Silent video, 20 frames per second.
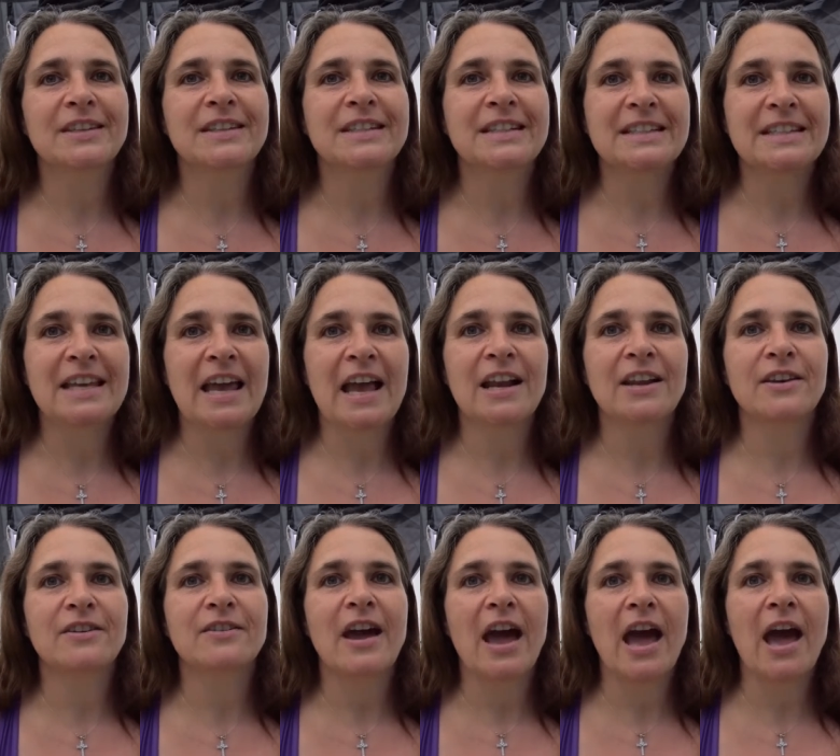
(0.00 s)
going to tell
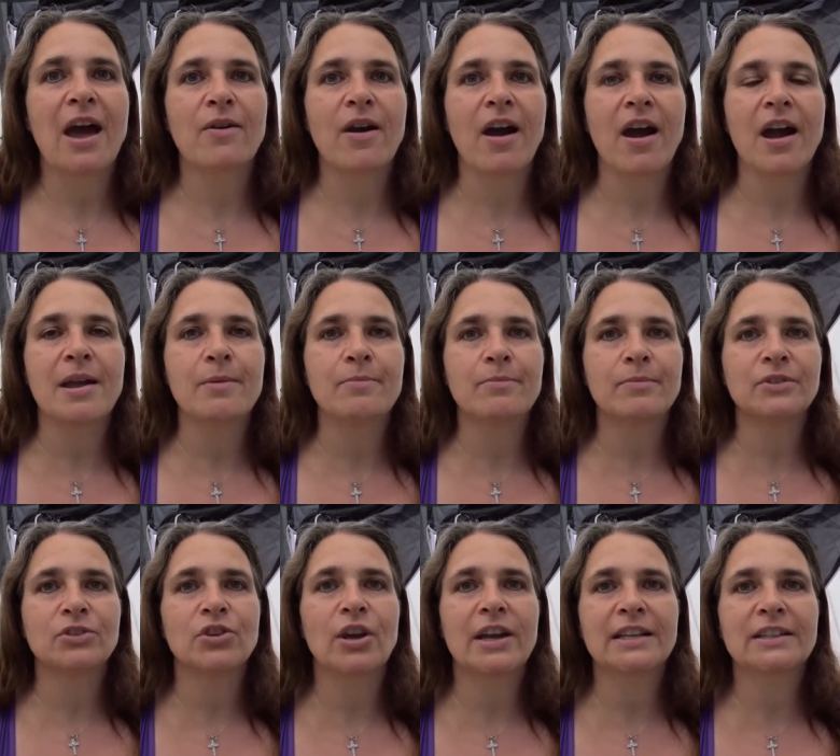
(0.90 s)
you how I'm
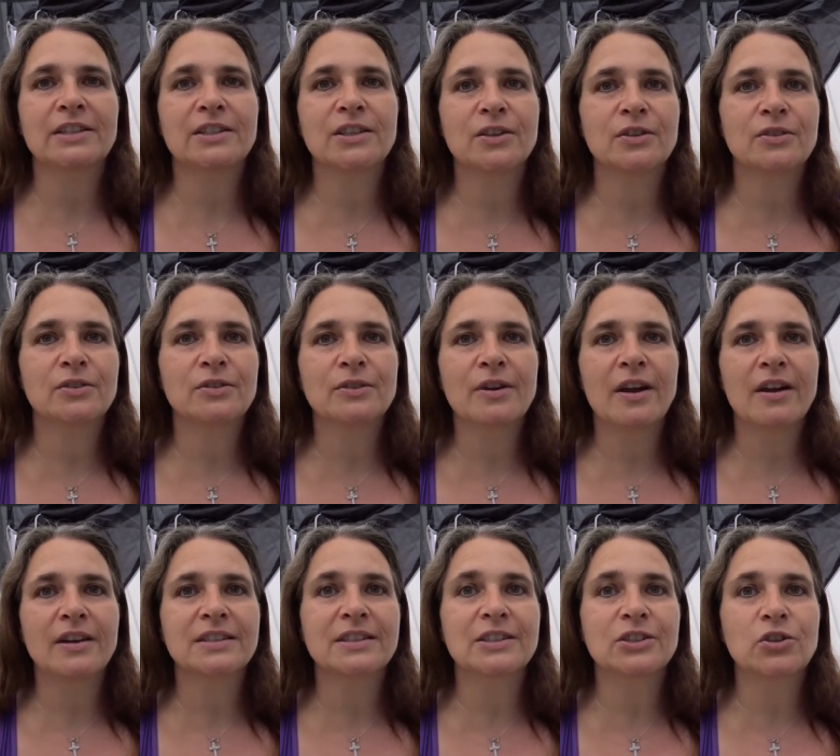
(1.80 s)
trying to
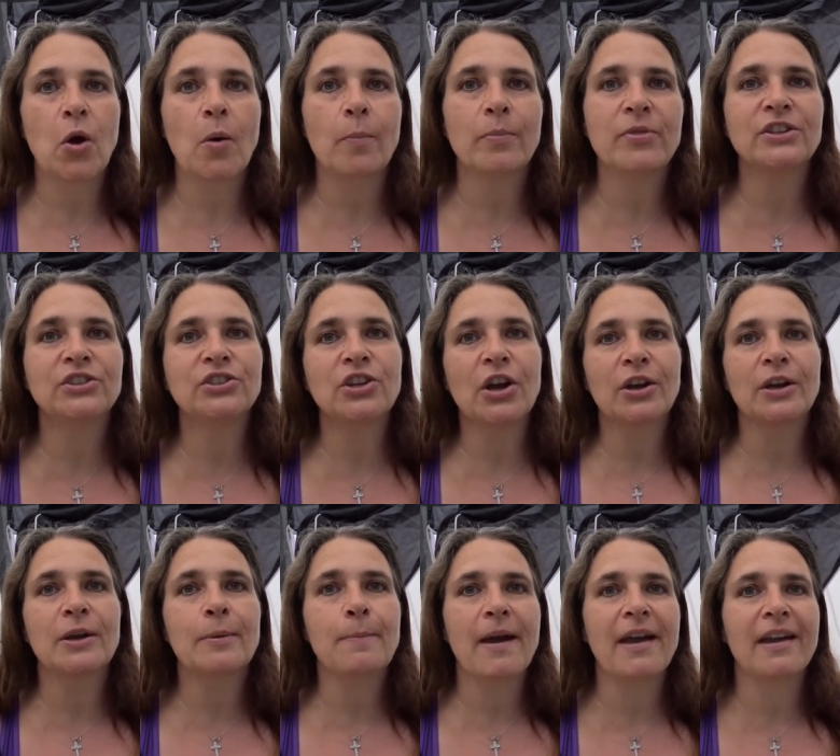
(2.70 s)
stop the
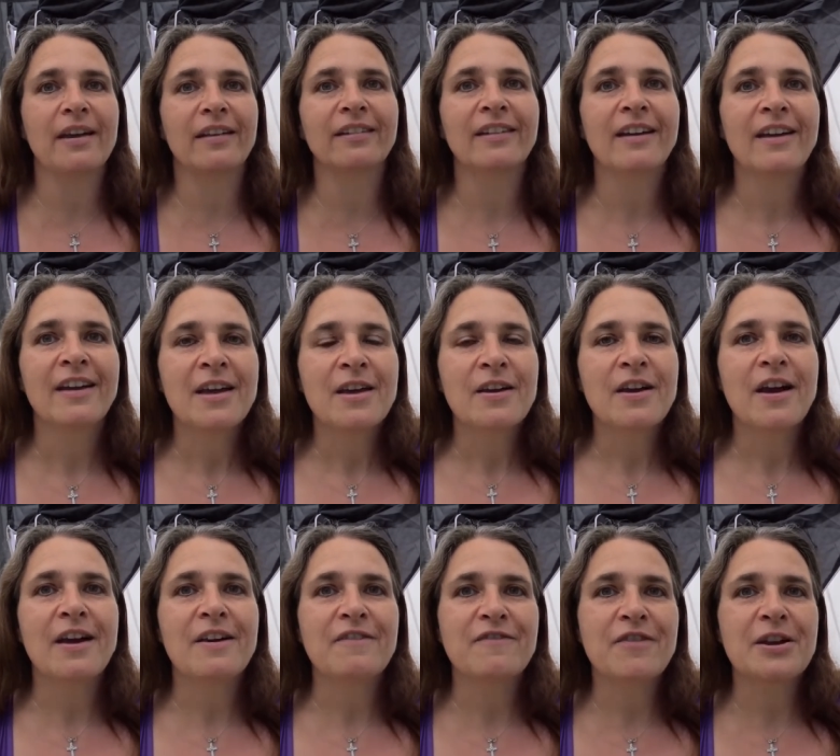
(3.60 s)
junk mail
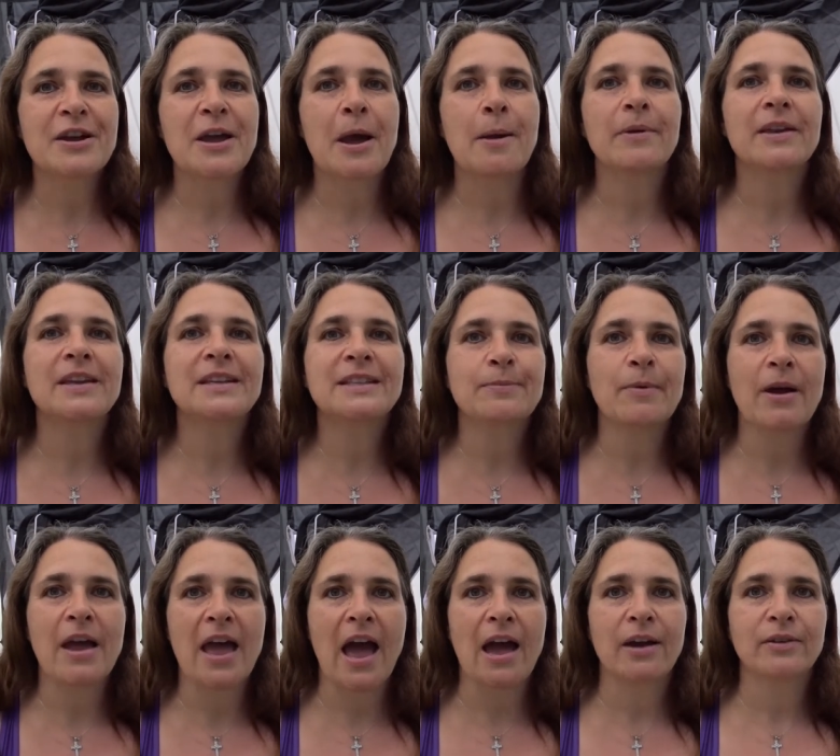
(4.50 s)
uh, from coming into
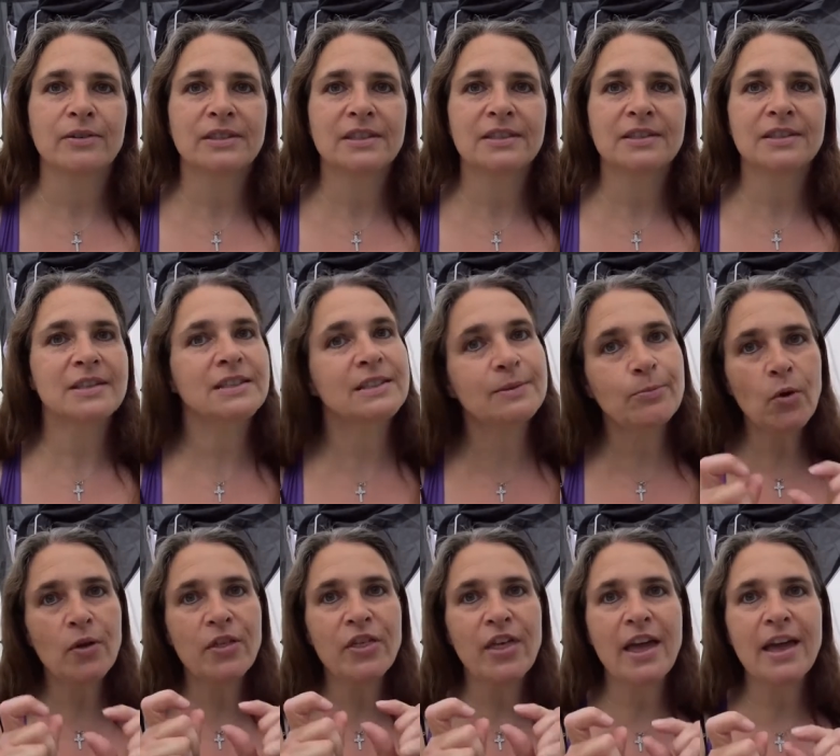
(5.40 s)
my house. It's a
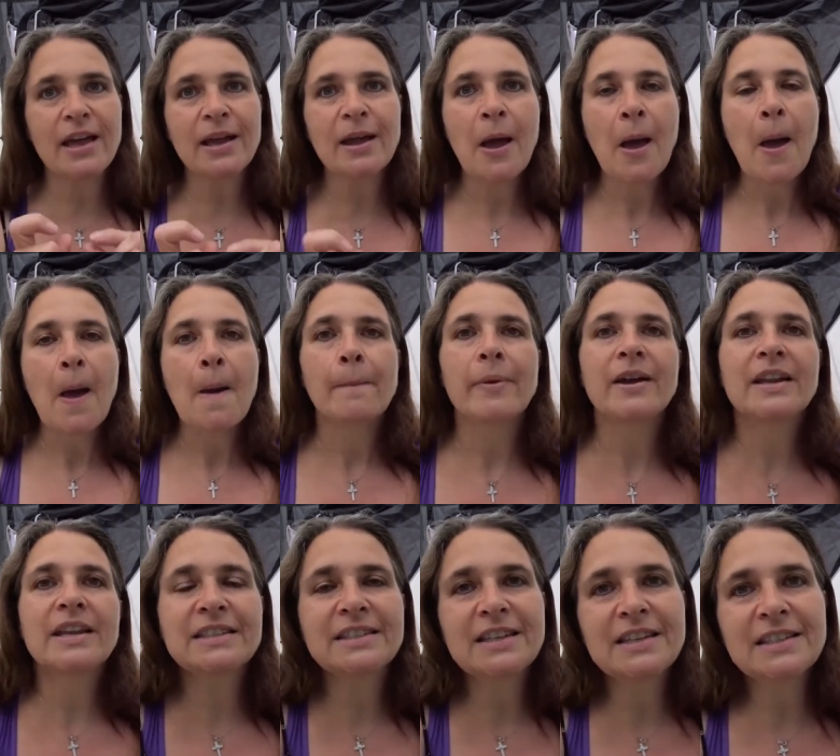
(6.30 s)
small thing but
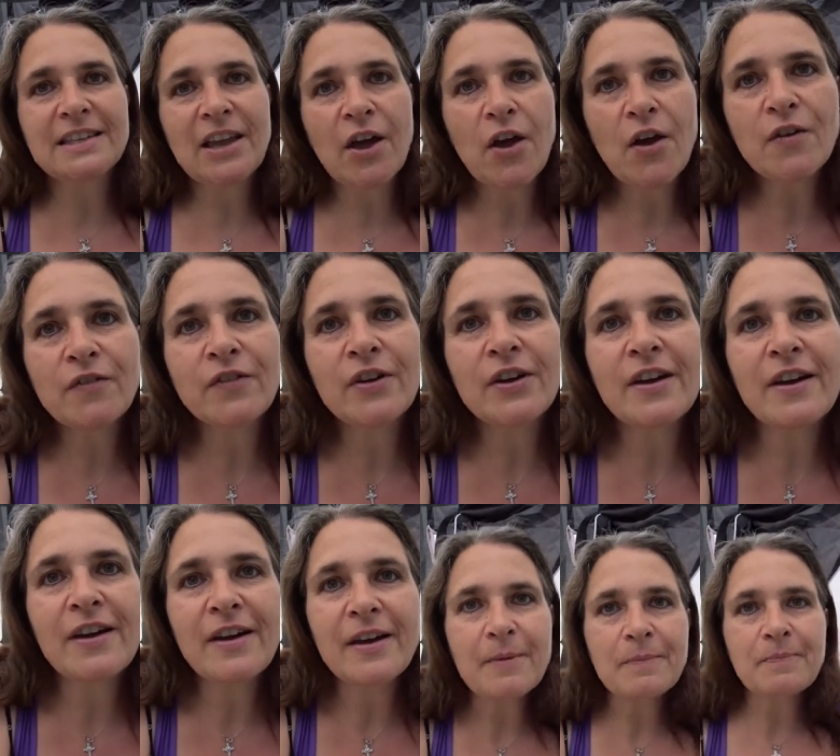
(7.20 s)
it does over
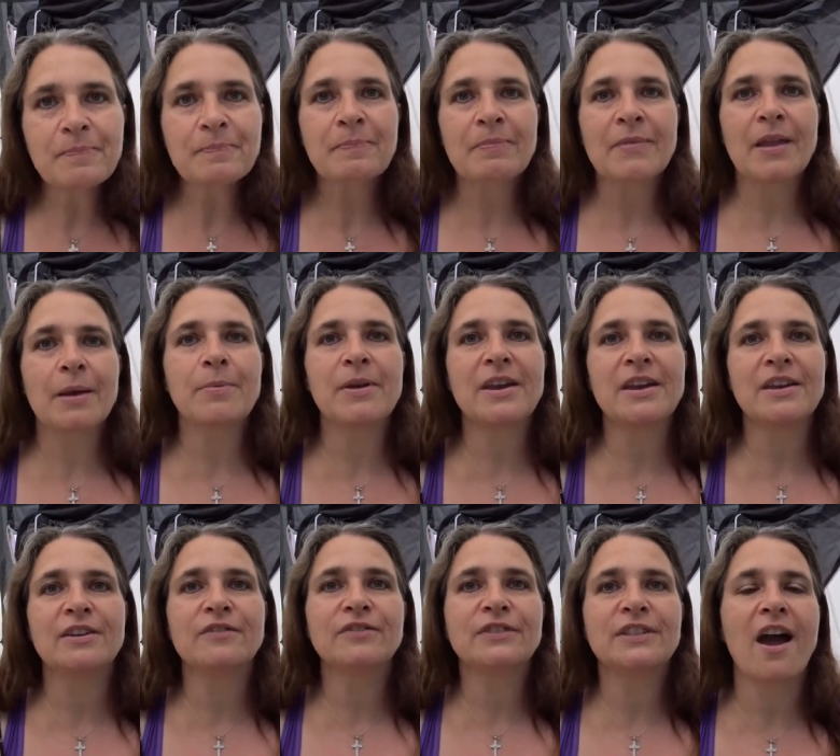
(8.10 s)
um, a
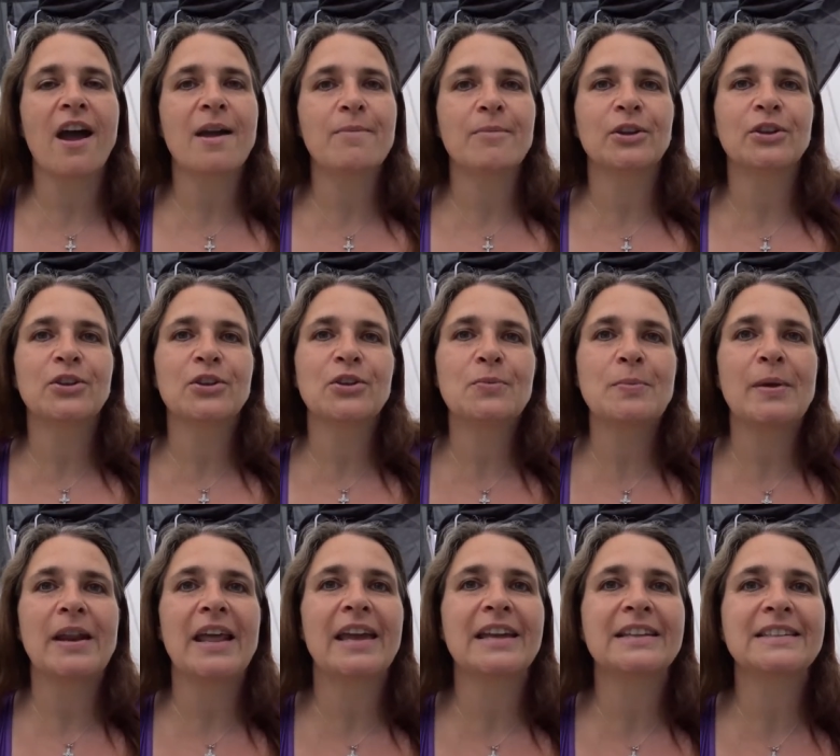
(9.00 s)
period of time
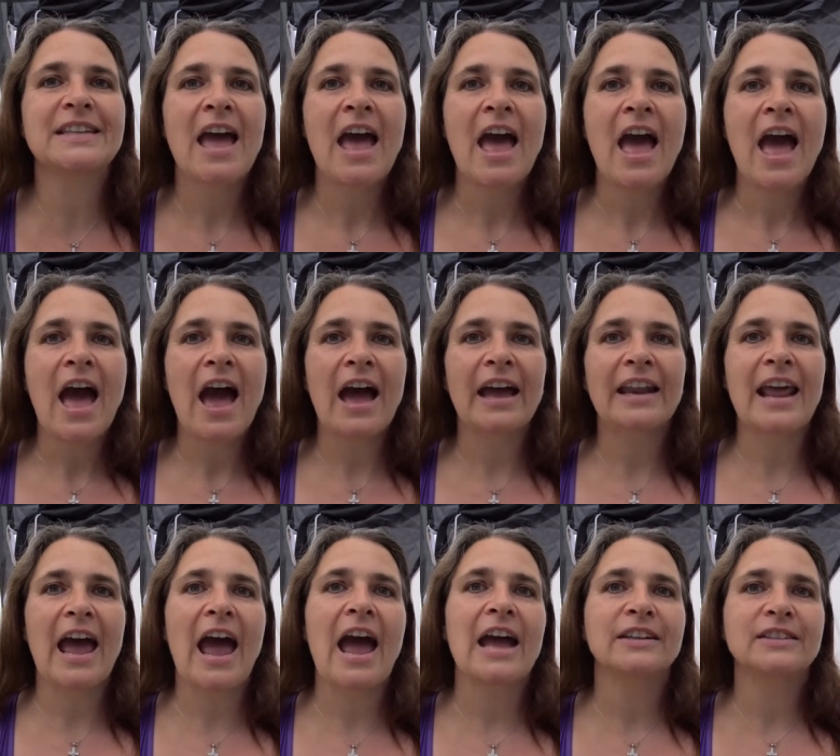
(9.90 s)
accumulate and
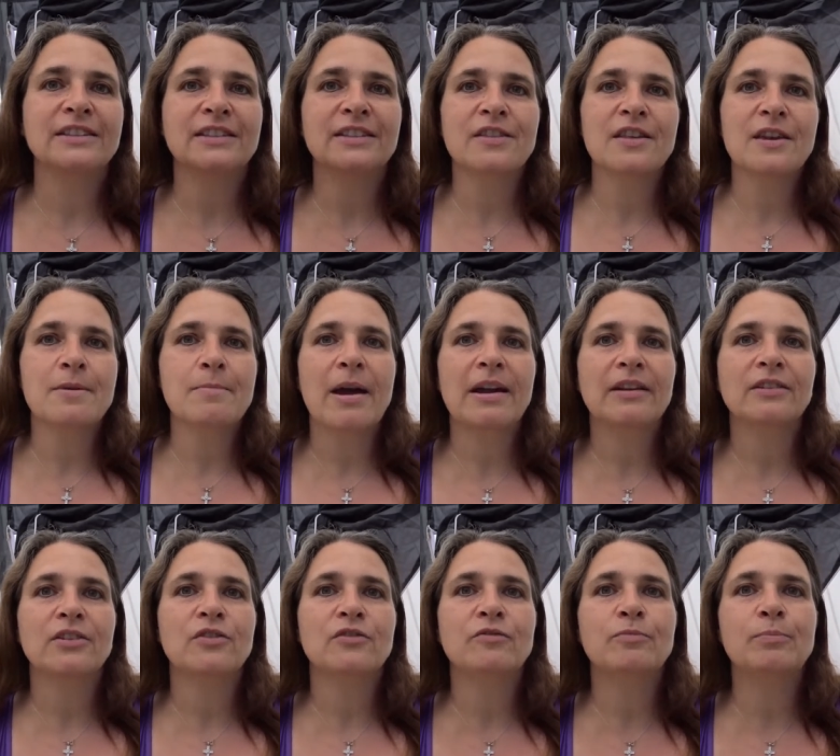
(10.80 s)
add to the
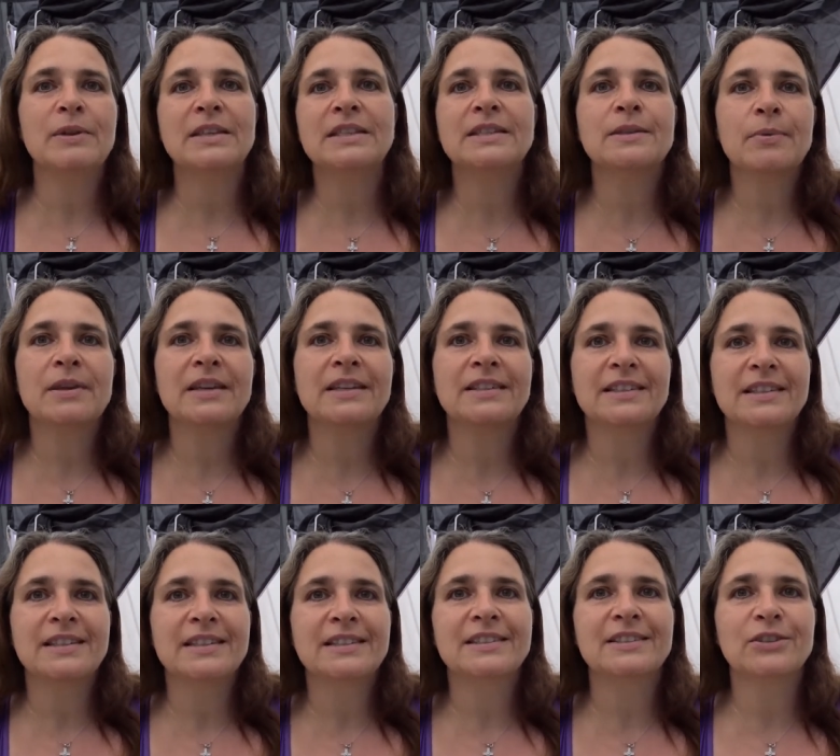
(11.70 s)
amount of bits and
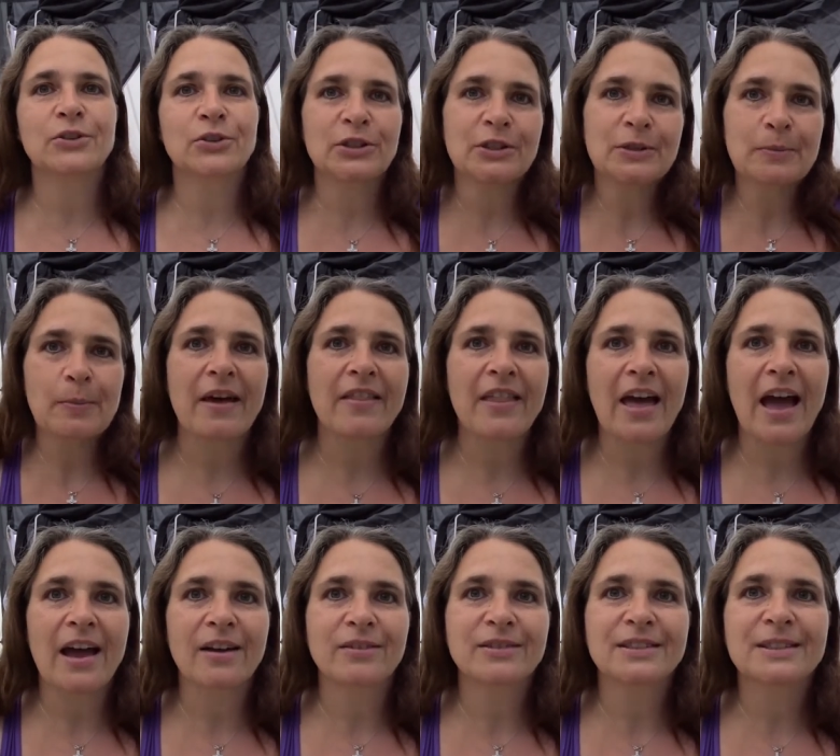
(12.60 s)
pieces dotted about the
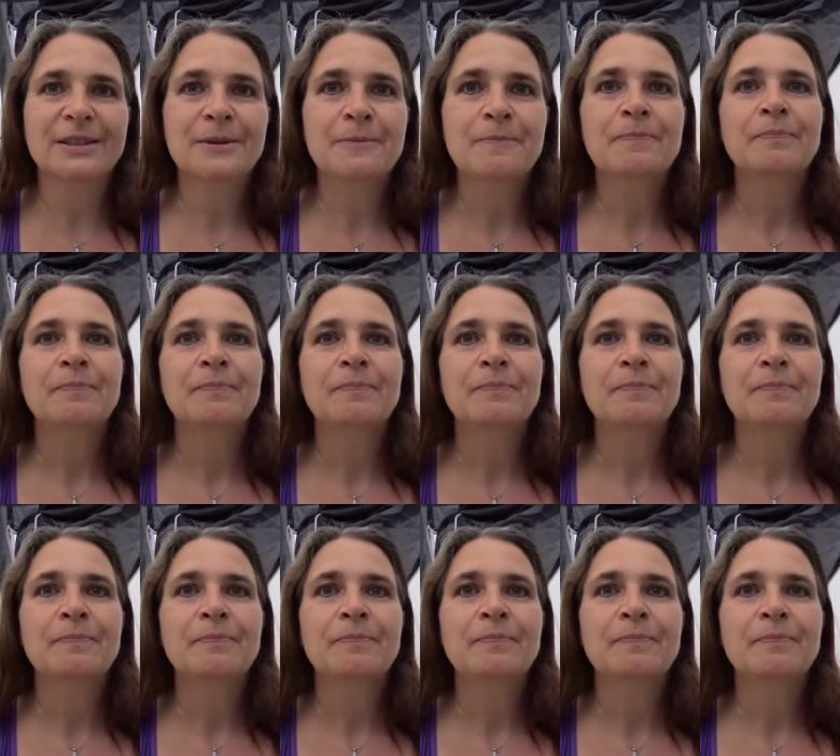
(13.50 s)
house.